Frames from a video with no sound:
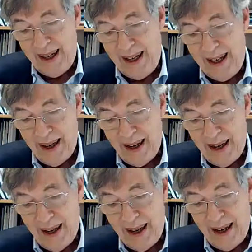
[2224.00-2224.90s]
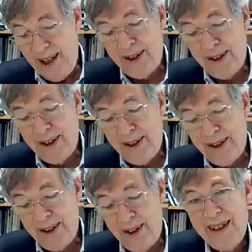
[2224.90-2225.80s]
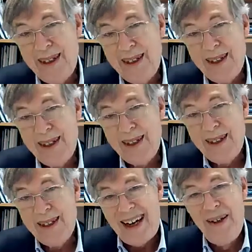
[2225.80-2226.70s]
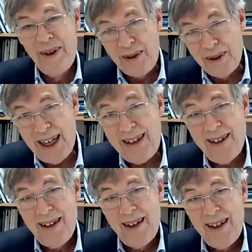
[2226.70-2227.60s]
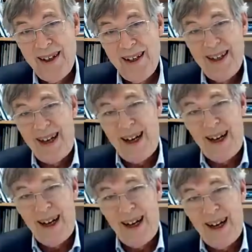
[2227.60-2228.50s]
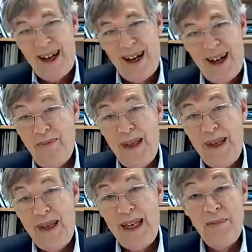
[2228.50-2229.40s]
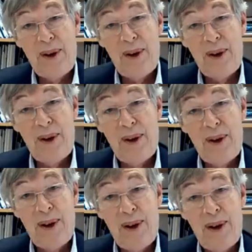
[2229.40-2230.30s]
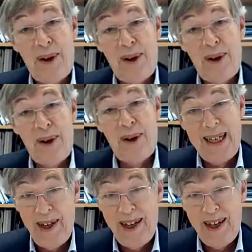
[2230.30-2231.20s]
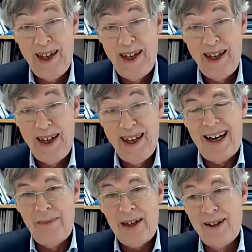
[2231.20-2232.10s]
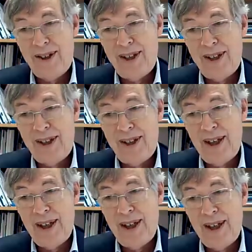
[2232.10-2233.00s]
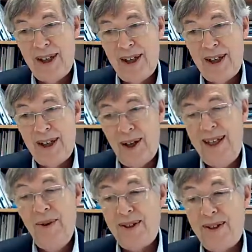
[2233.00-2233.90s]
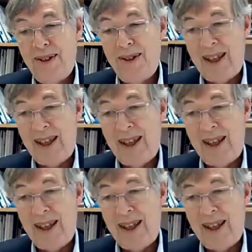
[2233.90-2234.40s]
is underestimated. I agree with what you said. Being boring is a big part of the picture, but also the EU is such a strange,